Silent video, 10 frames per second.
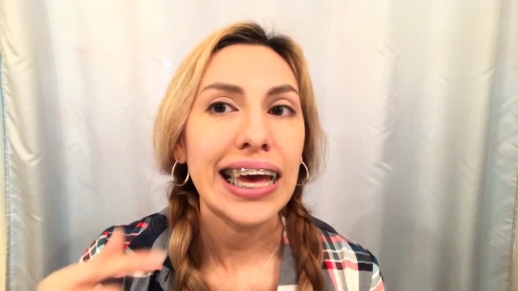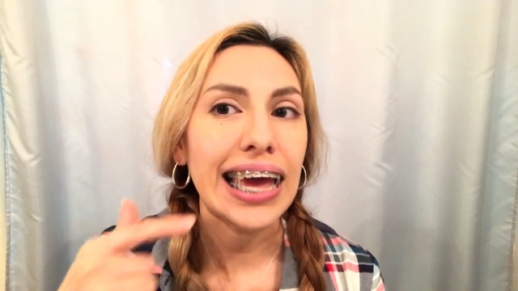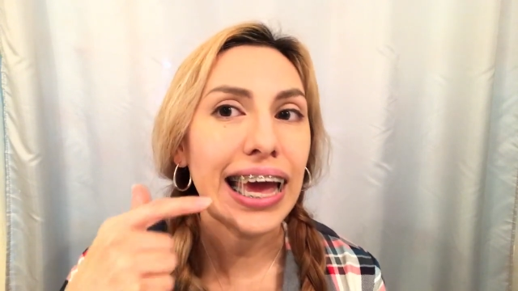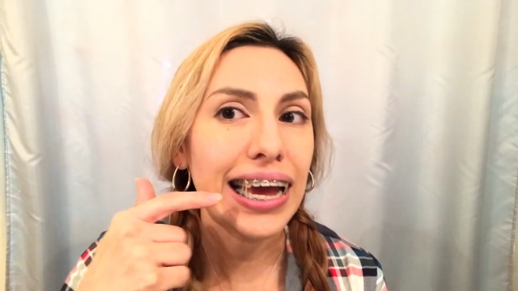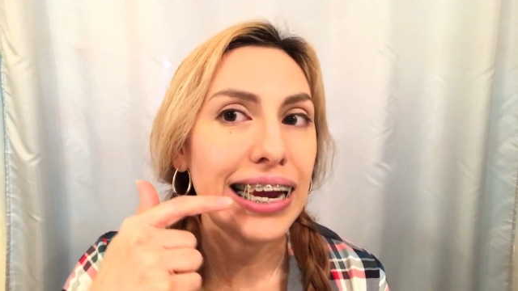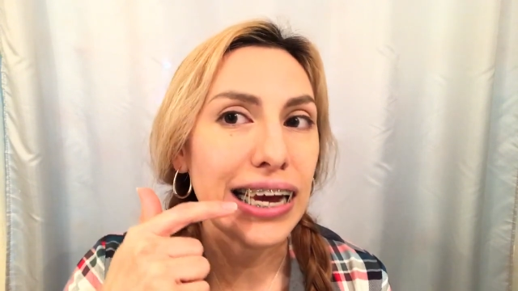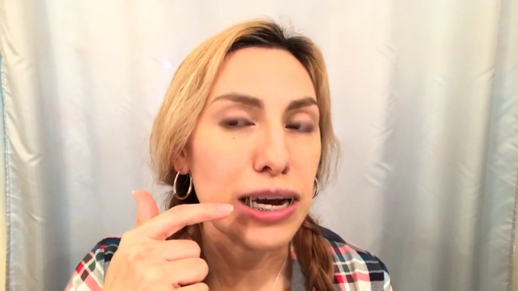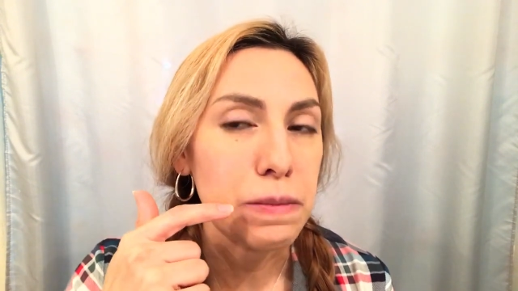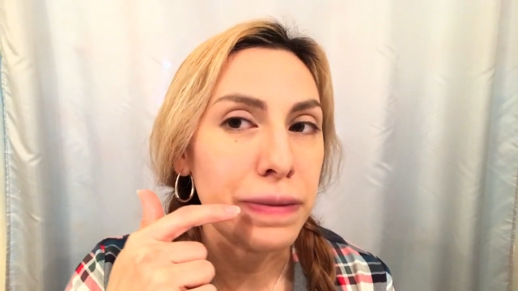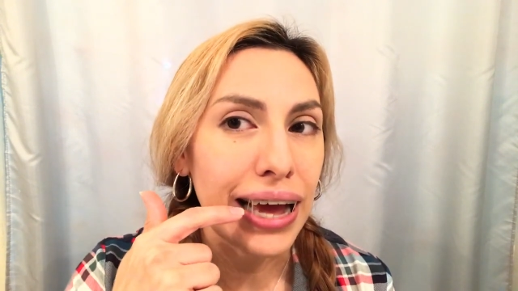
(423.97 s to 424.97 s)
and
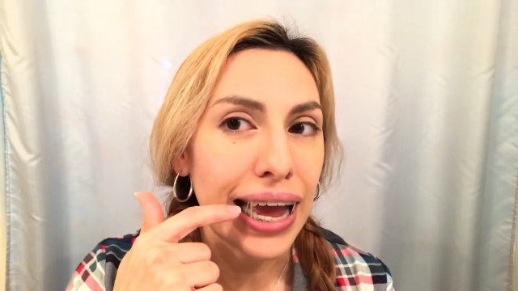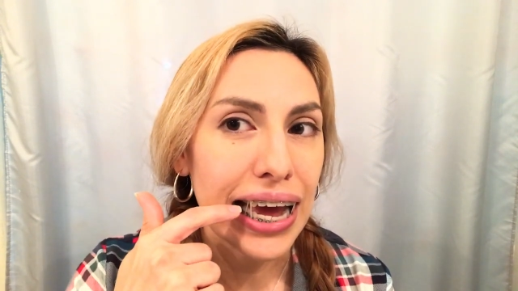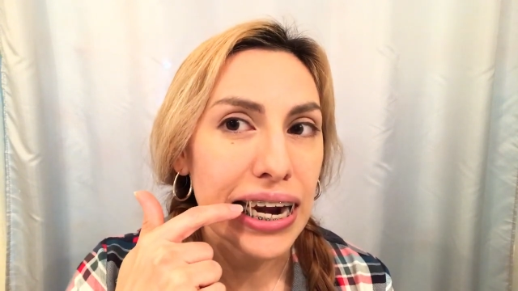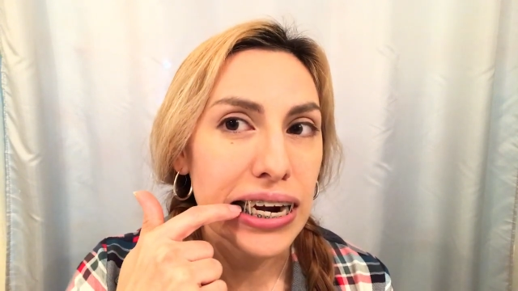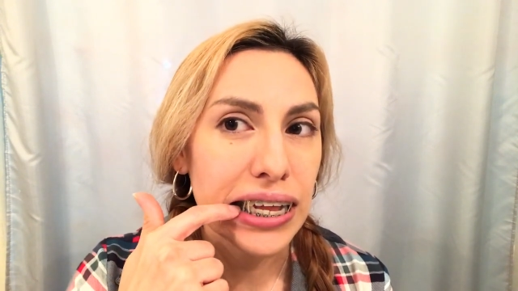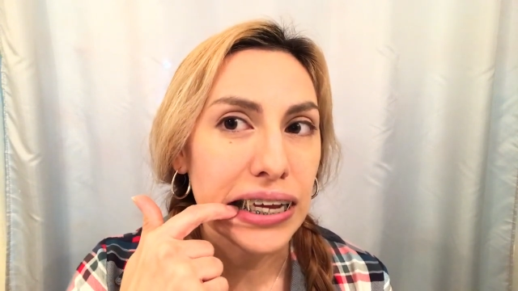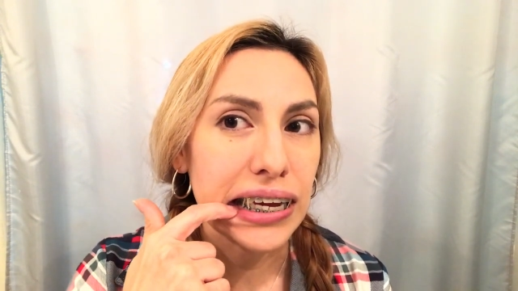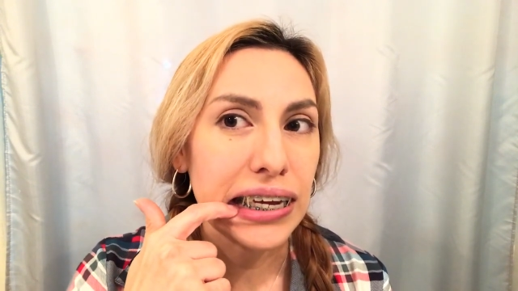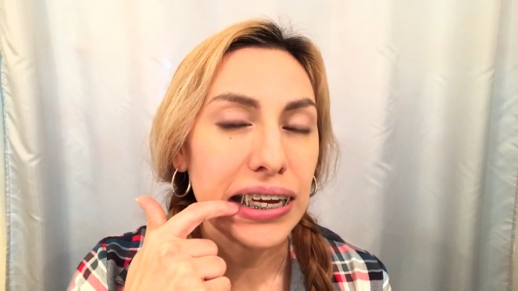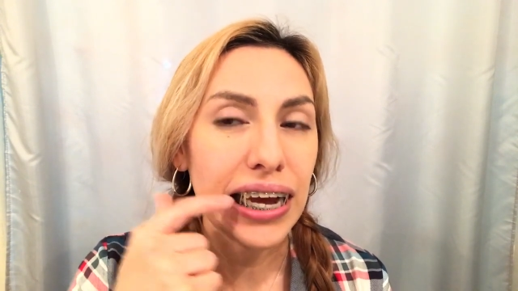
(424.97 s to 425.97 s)
I had it like
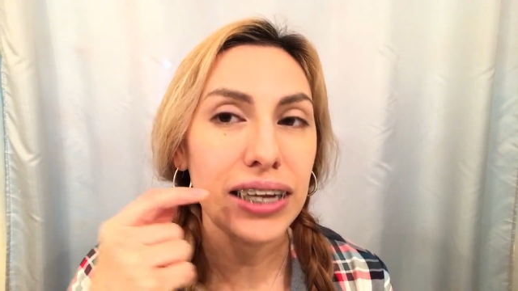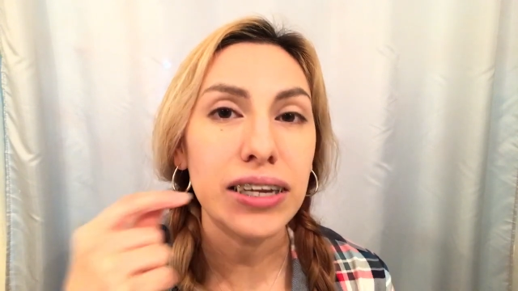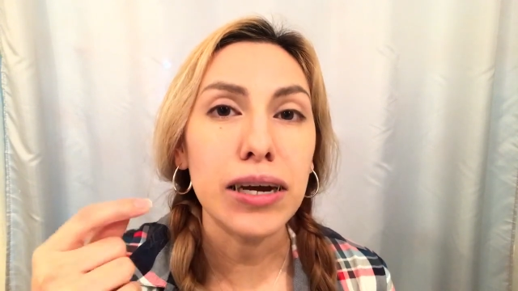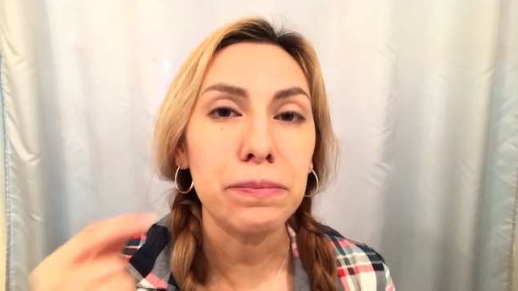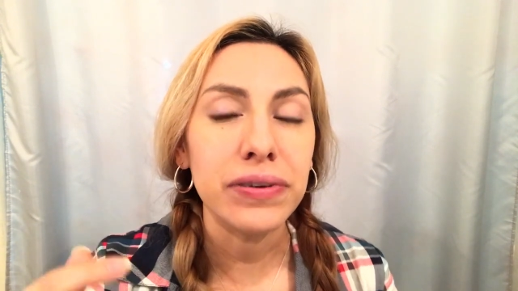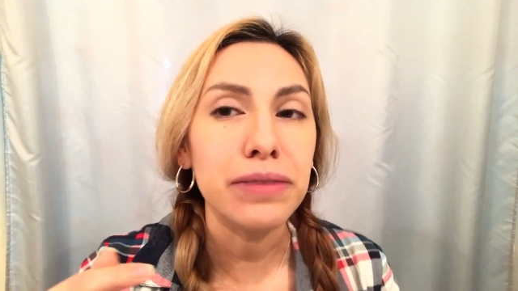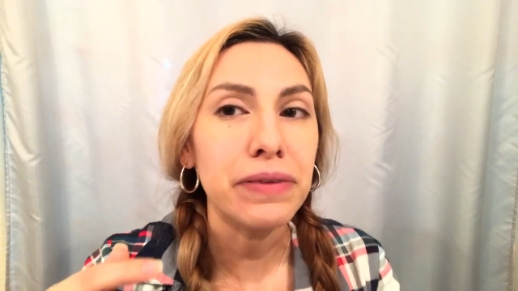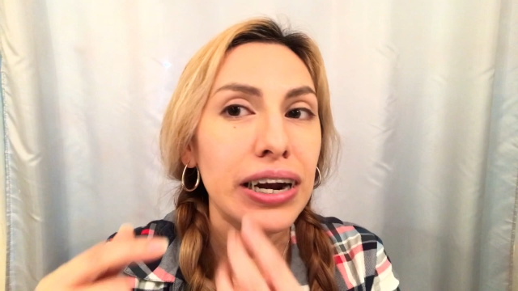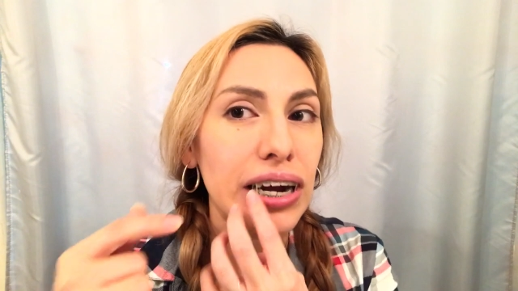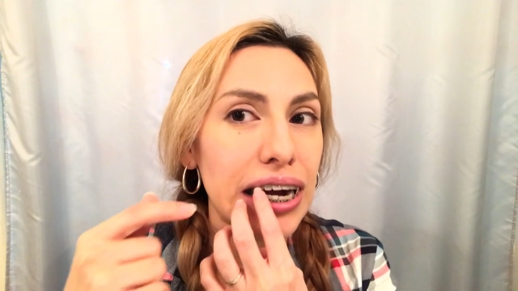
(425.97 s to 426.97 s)
to
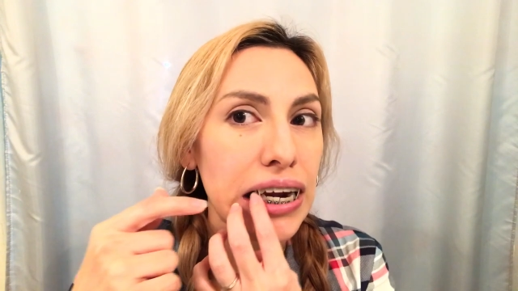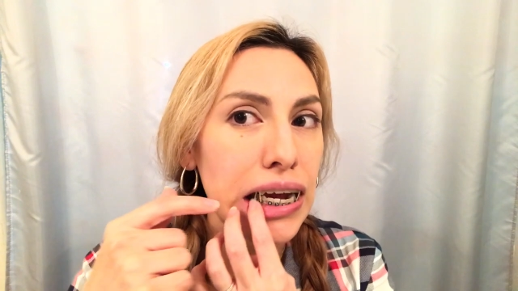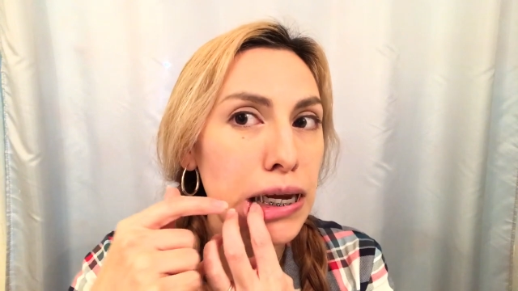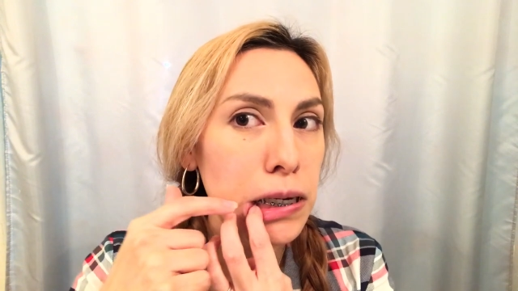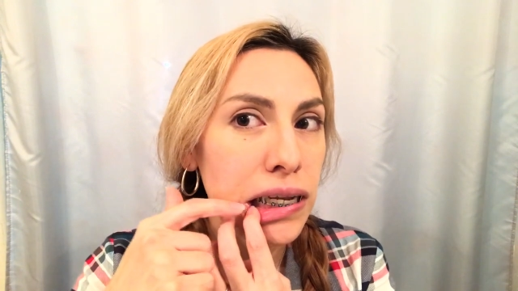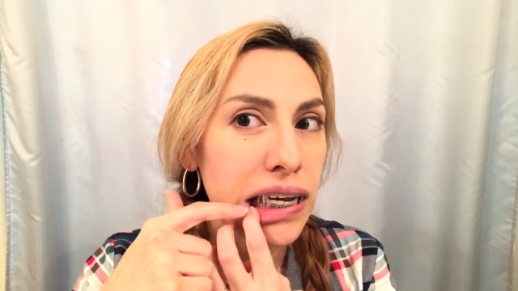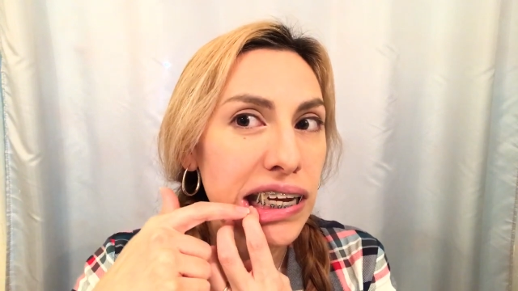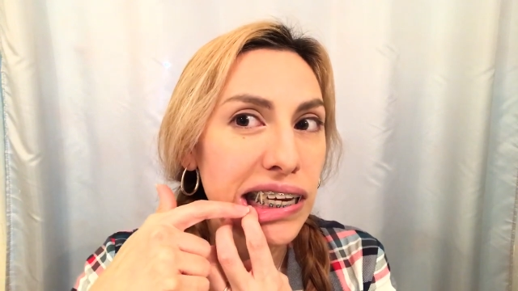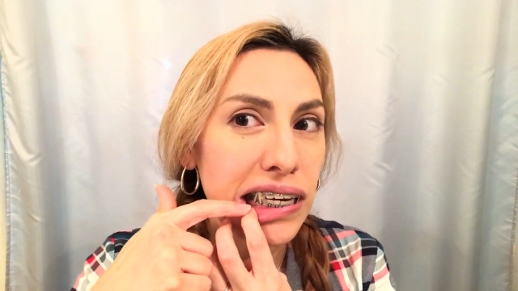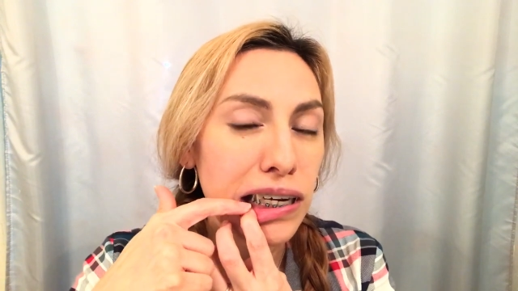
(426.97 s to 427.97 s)
put it on, I had to
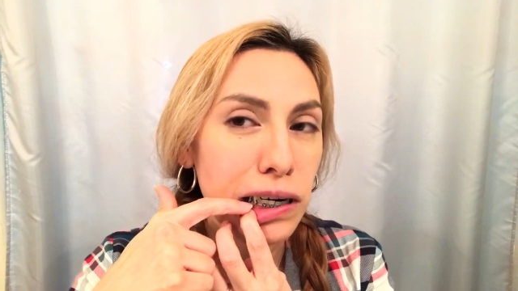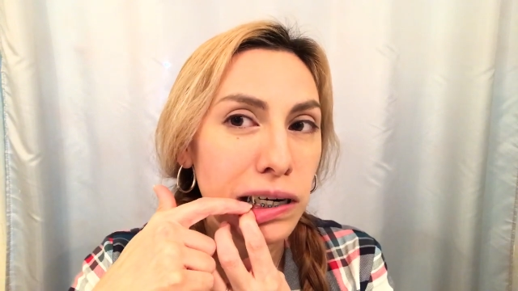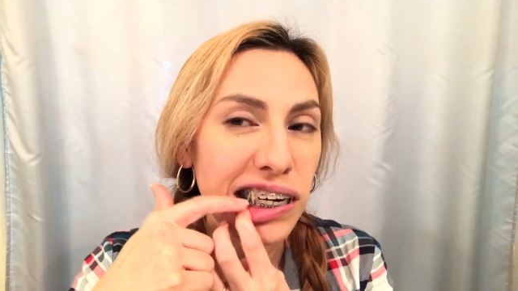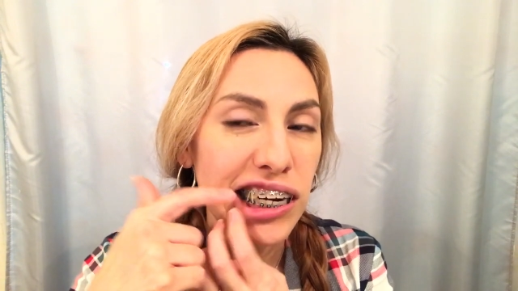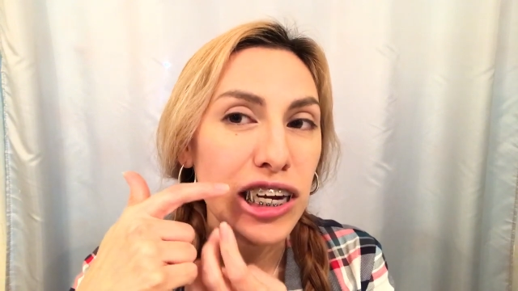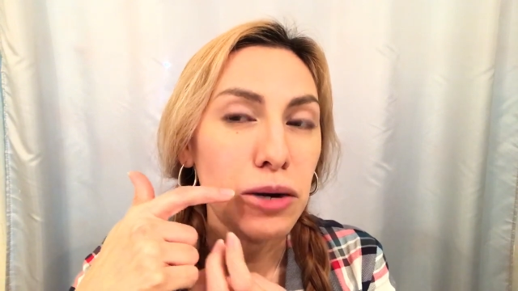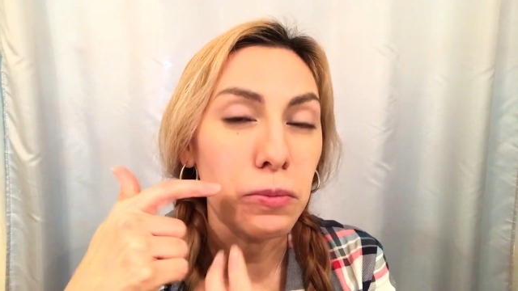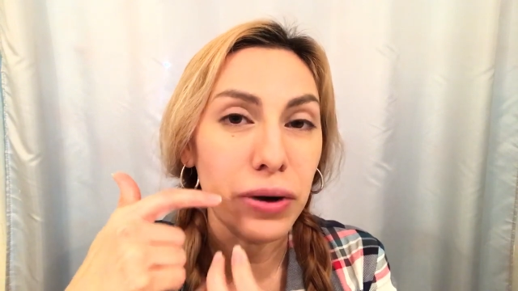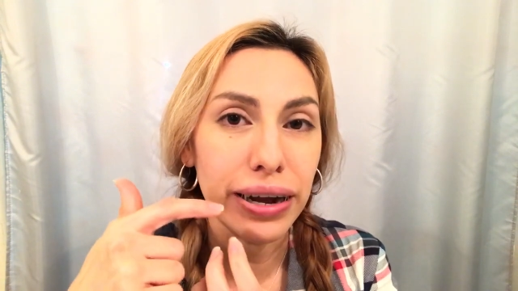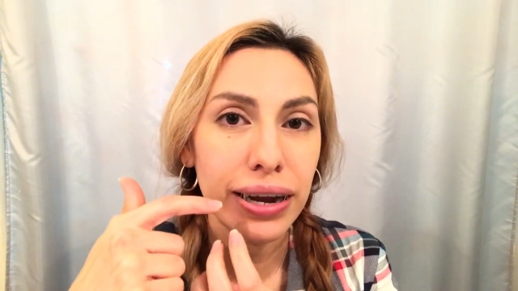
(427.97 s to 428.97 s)
like do
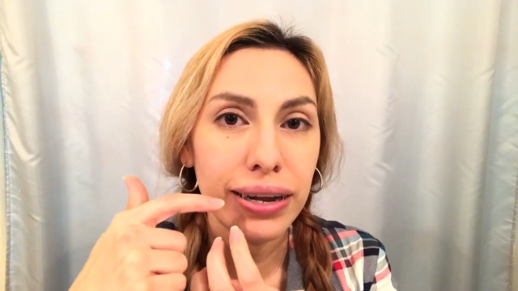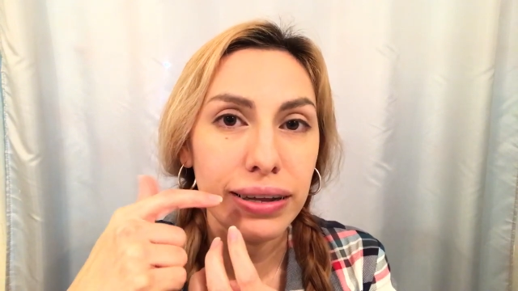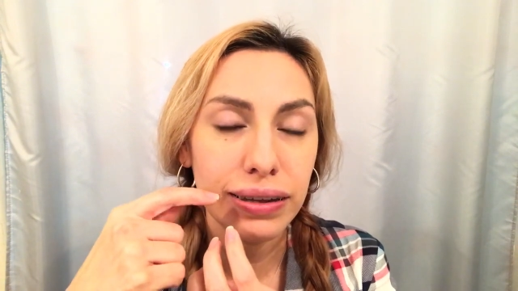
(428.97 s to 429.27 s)
one